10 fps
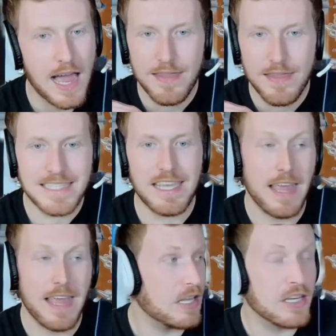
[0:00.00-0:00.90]
That's it.
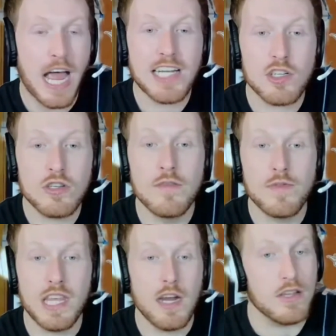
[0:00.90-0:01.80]
That's your 2 for
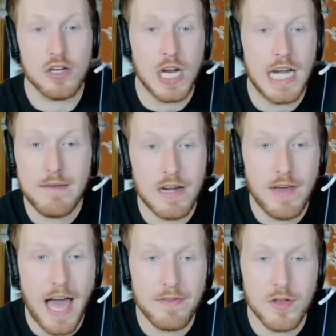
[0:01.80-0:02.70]
the year. You shouldn't even have
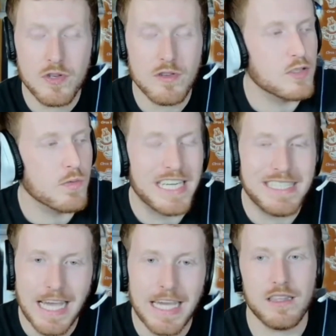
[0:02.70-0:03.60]
had those 2. That's
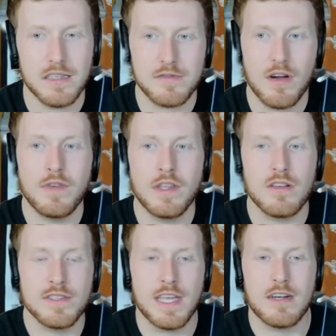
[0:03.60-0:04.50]
ridiculous for a
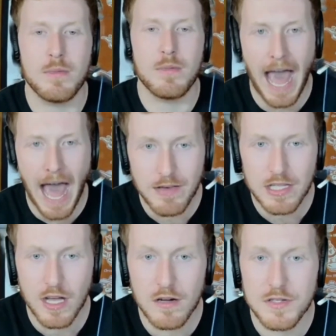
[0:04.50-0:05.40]
fifth-year center to be having
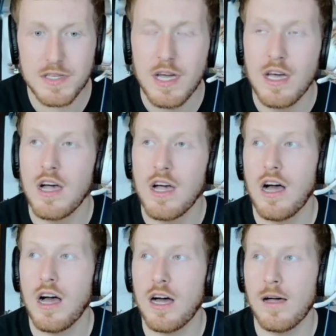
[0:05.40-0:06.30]
those.
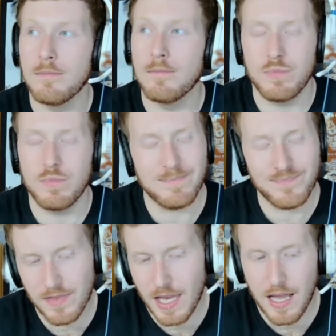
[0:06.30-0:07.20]
But
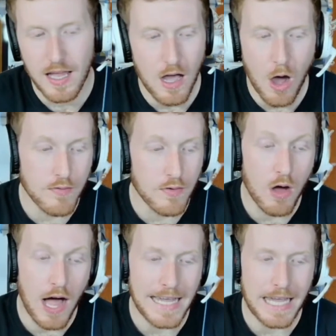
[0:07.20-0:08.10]

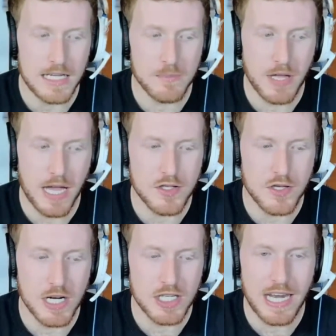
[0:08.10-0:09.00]
overall, I can't complain
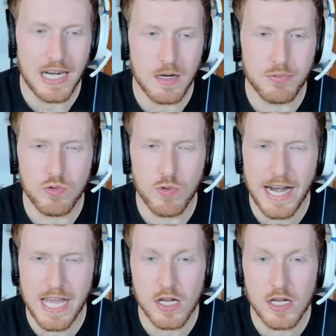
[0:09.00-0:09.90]
too much. They did a
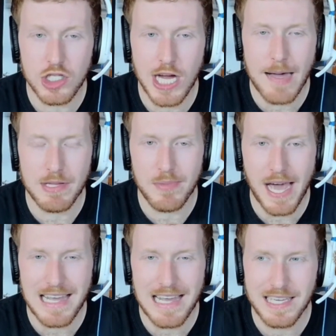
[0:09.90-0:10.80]
pretty good job in the
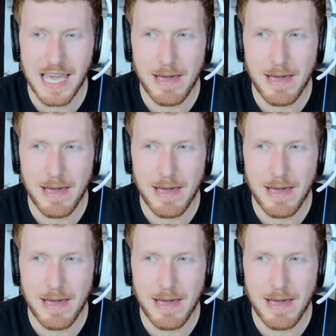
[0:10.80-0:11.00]
passing game.